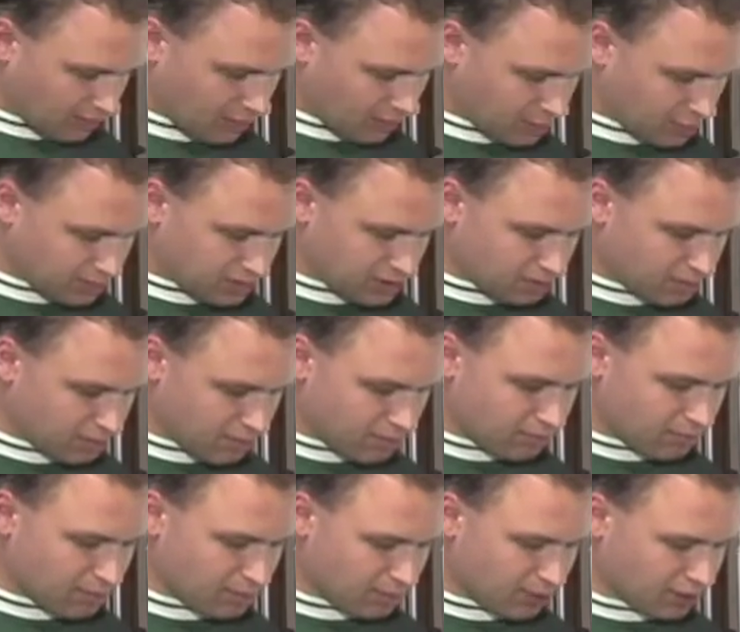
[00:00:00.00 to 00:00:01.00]
I'm using
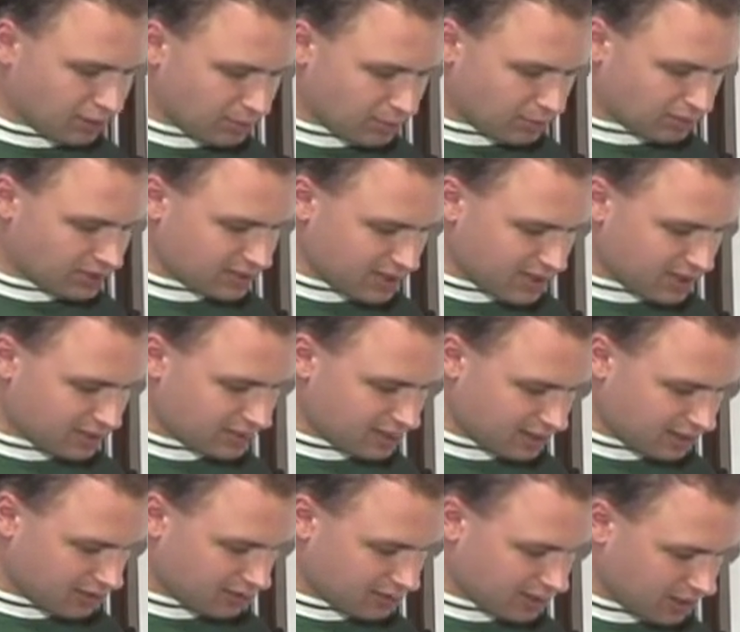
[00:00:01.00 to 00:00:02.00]
buttermilk today
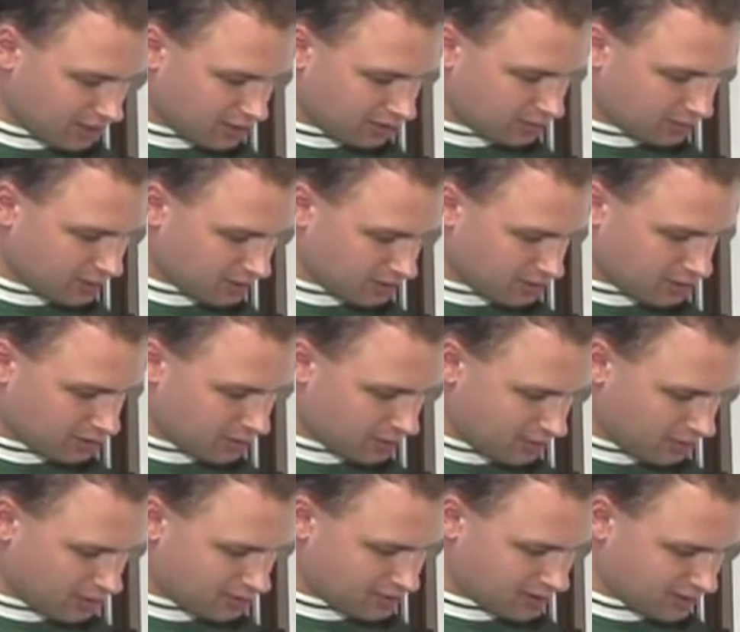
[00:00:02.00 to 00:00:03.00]
instead of regular milk, so I'm
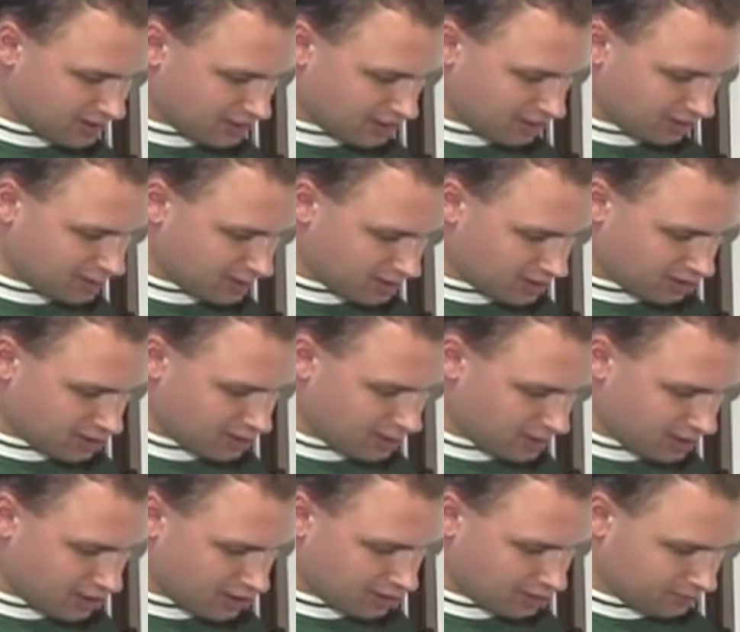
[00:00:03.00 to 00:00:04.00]
curious to see how this will
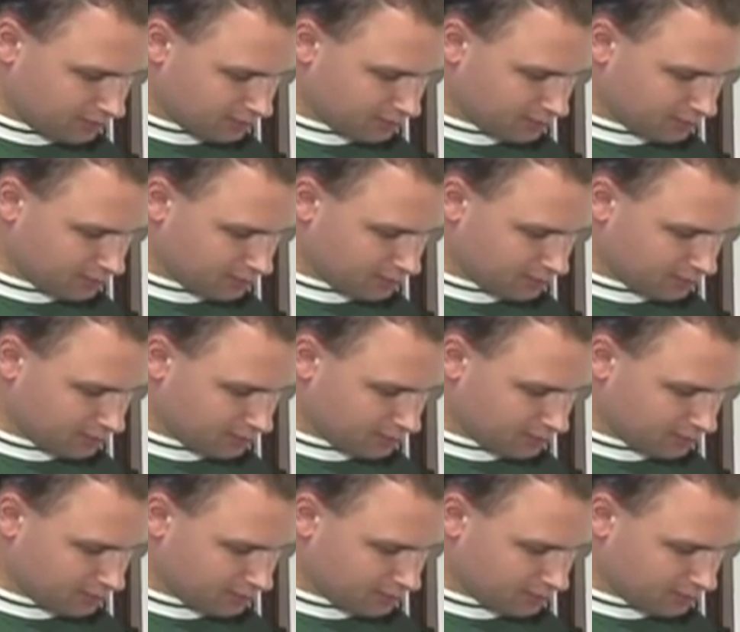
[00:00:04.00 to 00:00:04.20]
turn out.